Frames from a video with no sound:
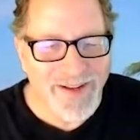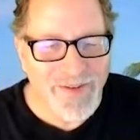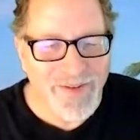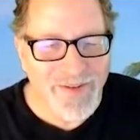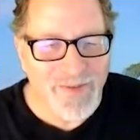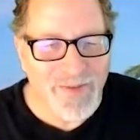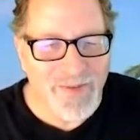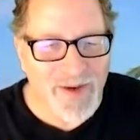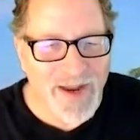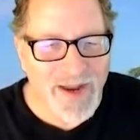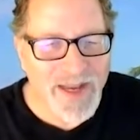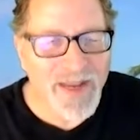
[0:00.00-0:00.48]

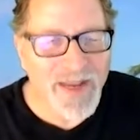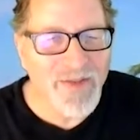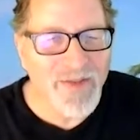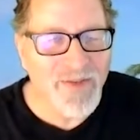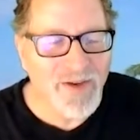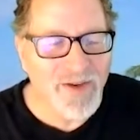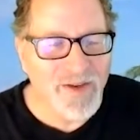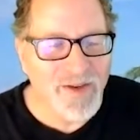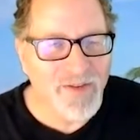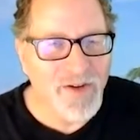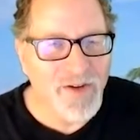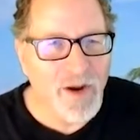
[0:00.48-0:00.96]
for any of
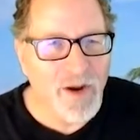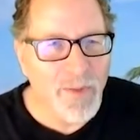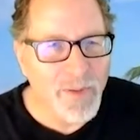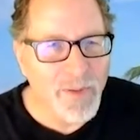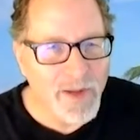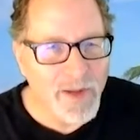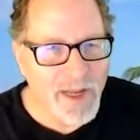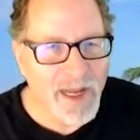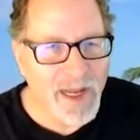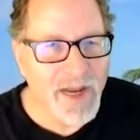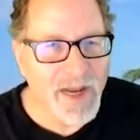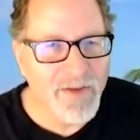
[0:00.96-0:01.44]
us, our
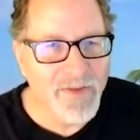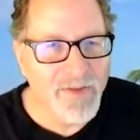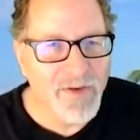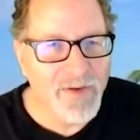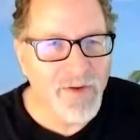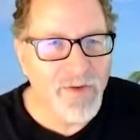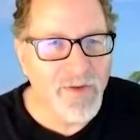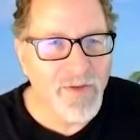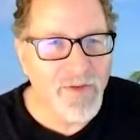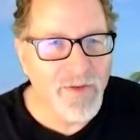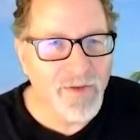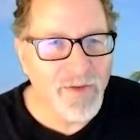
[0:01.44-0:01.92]
behavior
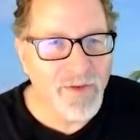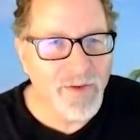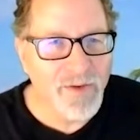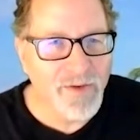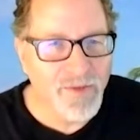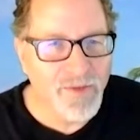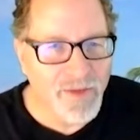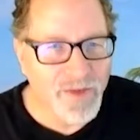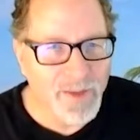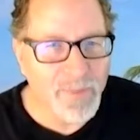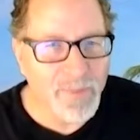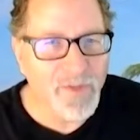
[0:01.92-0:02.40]

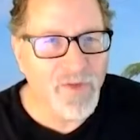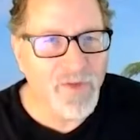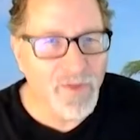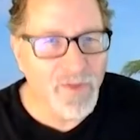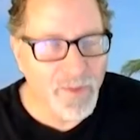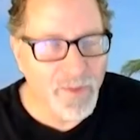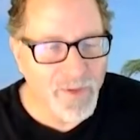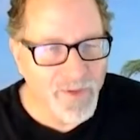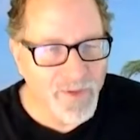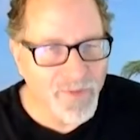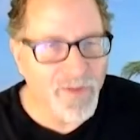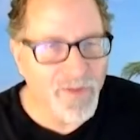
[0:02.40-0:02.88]
stems
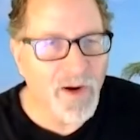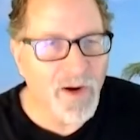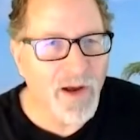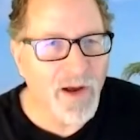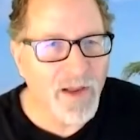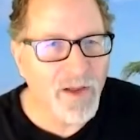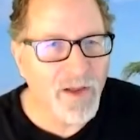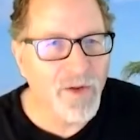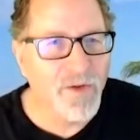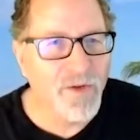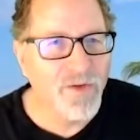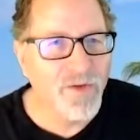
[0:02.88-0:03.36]
from and
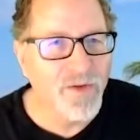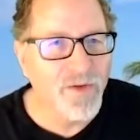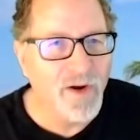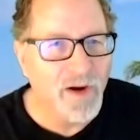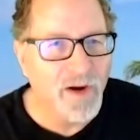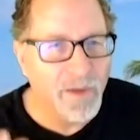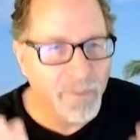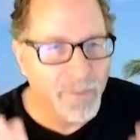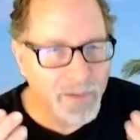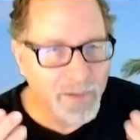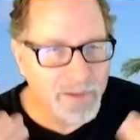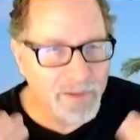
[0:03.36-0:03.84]
follows
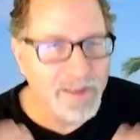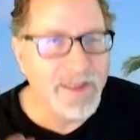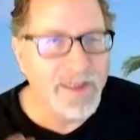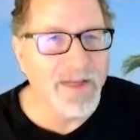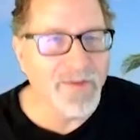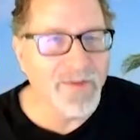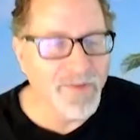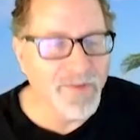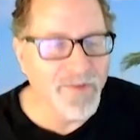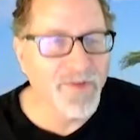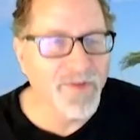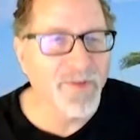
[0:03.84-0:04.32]
our
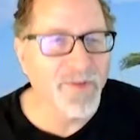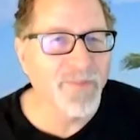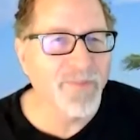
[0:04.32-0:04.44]
beliefs.